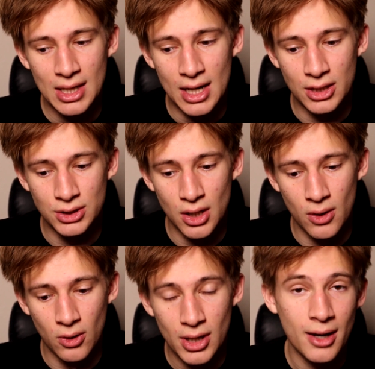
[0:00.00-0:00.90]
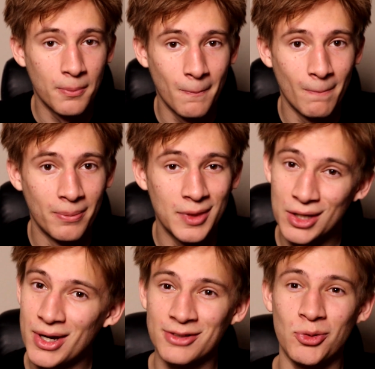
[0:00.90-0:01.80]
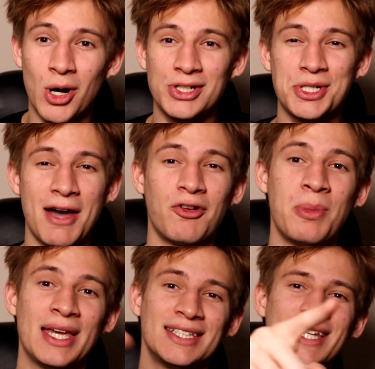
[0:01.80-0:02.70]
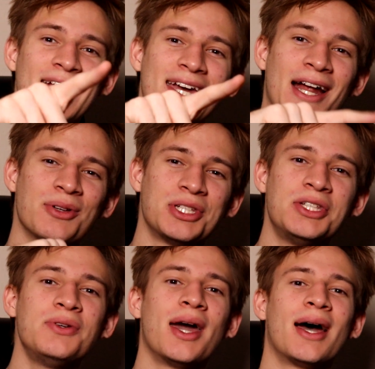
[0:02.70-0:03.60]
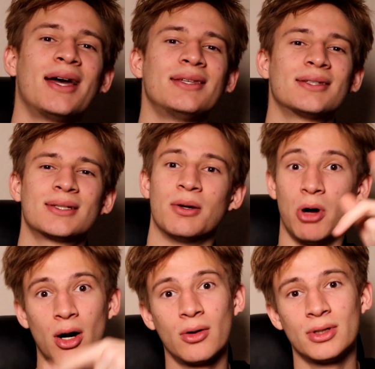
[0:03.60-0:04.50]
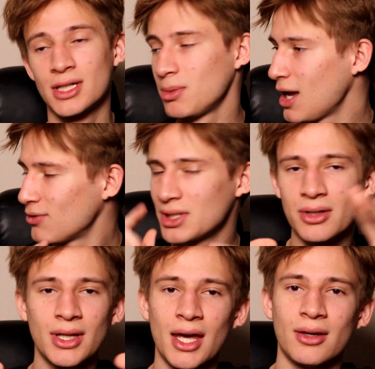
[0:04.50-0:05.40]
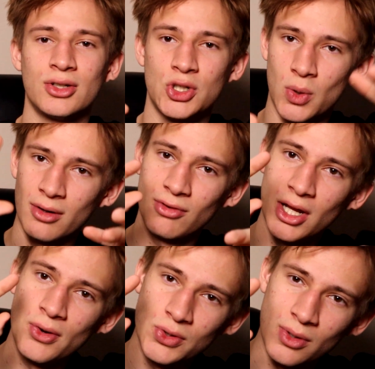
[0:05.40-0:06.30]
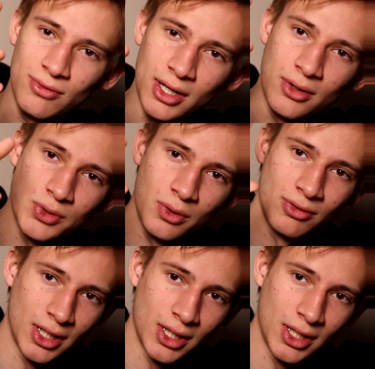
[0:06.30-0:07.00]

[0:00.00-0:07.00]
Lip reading: And so, yeah, thank you guys for watching. Have an amazing day, and I will see you guys tomorrow. It's going to be every single day. Short video, short video, short